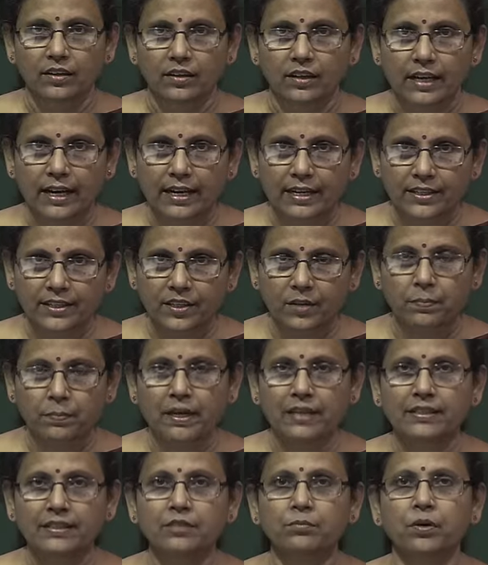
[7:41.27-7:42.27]

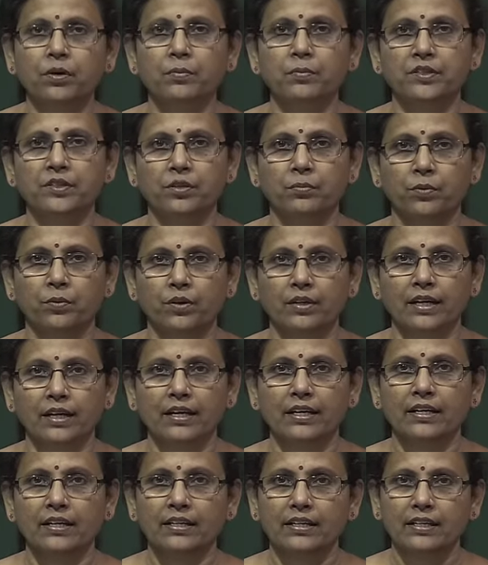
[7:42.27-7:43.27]
enterprise information portal
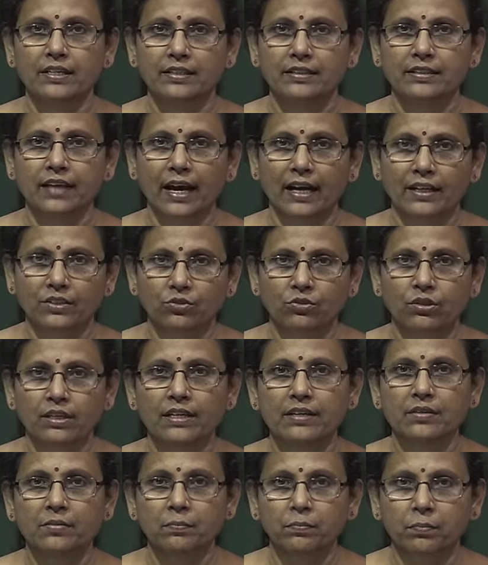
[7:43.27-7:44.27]
is actually
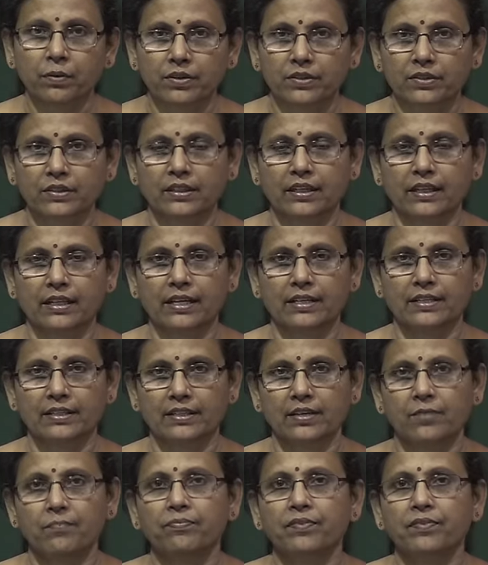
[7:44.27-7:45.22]
personalized.